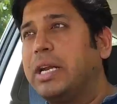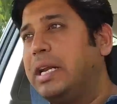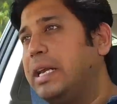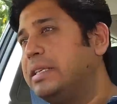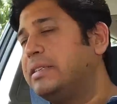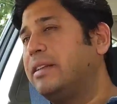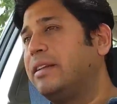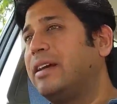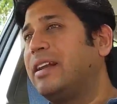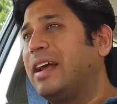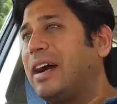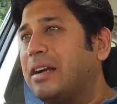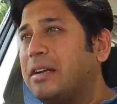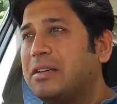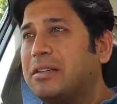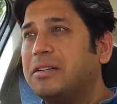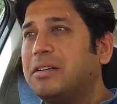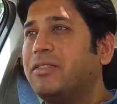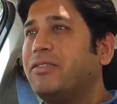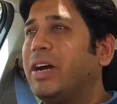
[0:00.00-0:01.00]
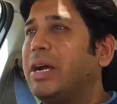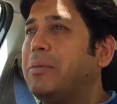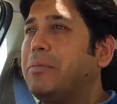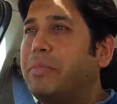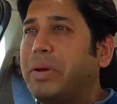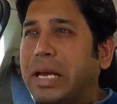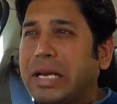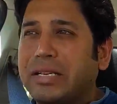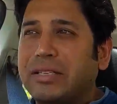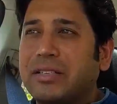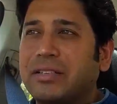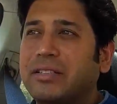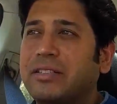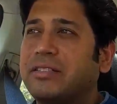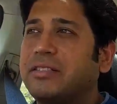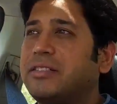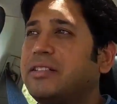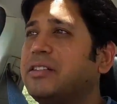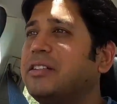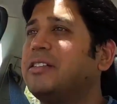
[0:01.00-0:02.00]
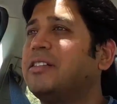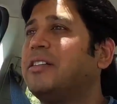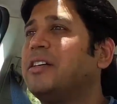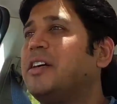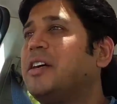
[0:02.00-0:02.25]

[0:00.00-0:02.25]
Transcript: diesel clatter, vibrations, the